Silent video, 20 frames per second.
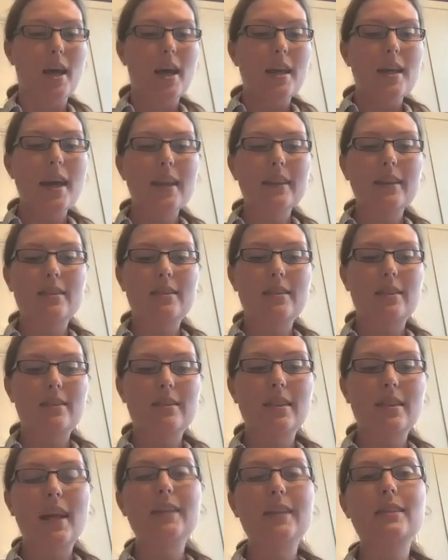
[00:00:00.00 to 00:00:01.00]
Yet the
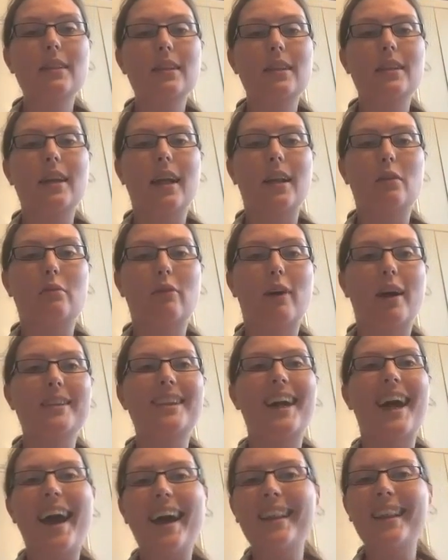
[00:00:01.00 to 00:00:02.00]
success of the nullifiers
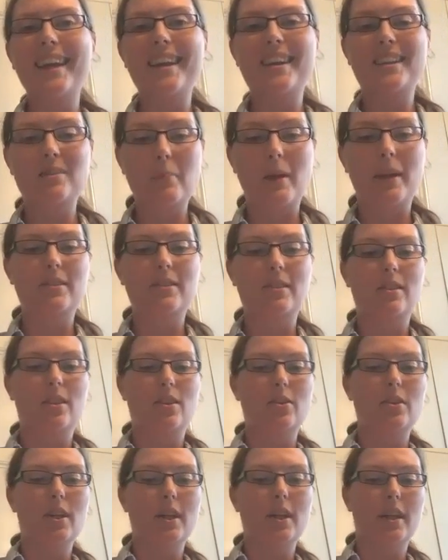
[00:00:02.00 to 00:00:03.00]
at the expense of the
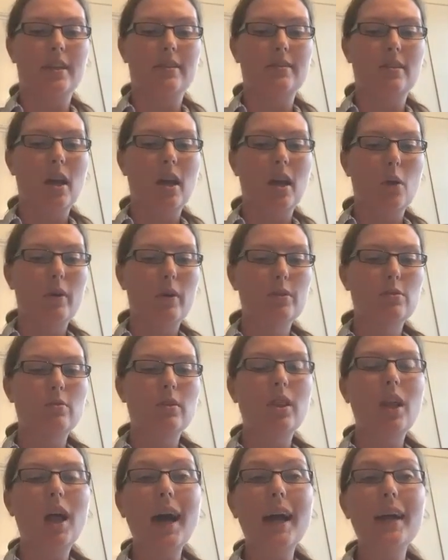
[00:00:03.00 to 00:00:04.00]
Unionists, which
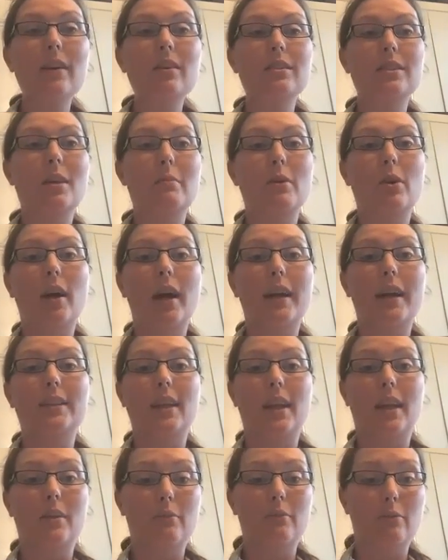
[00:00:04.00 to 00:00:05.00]
relied on
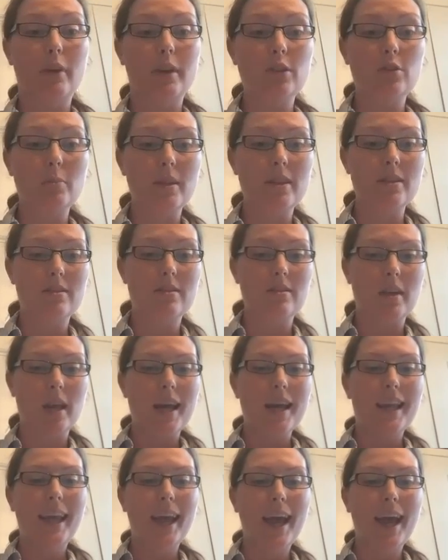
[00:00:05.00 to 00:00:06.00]
democratic infringements,
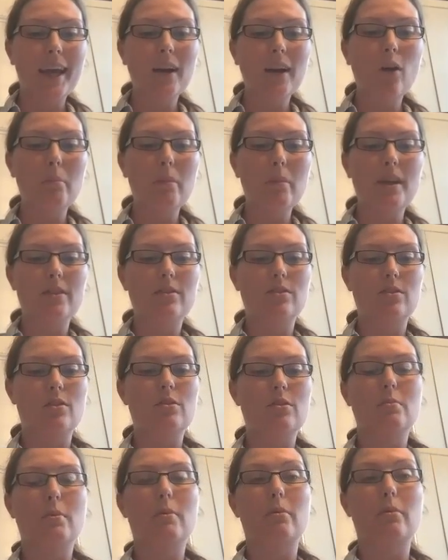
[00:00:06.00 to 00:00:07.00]
cannot be assumed
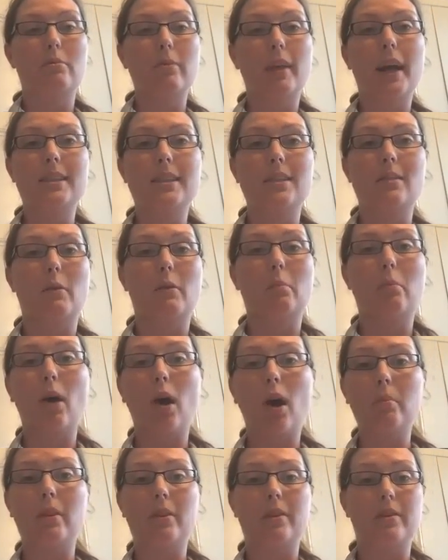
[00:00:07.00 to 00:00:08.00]
to be reflective of
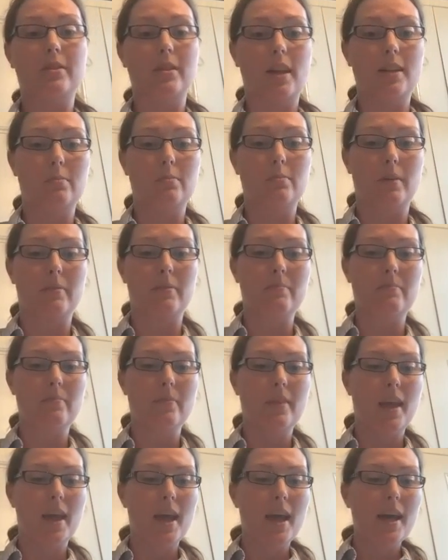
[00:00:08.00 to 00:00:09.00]
popular sentiment.
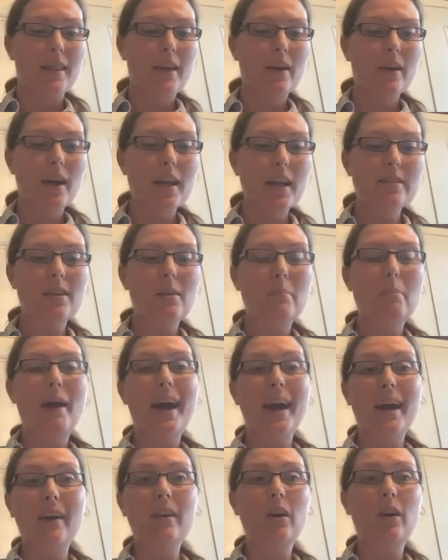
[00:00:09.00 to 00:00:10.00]
There is an
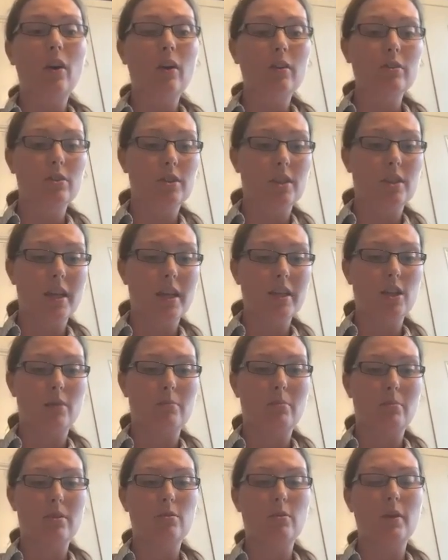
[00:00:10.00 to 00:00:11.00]
apparent contradiction
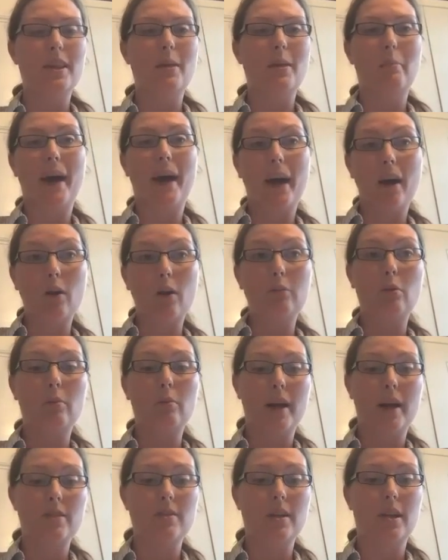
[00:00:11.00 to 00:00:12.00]
between the powerful
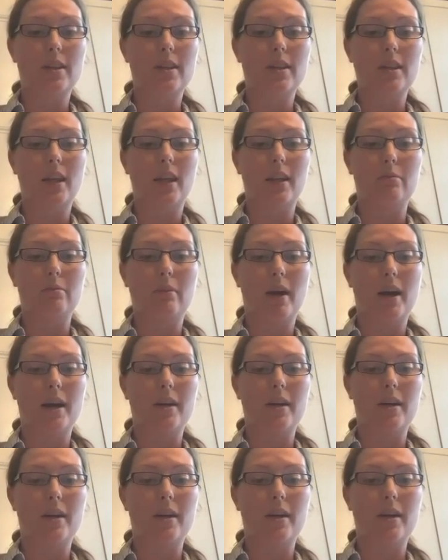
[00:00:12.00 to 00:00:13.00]
rhetoric of the nullifiers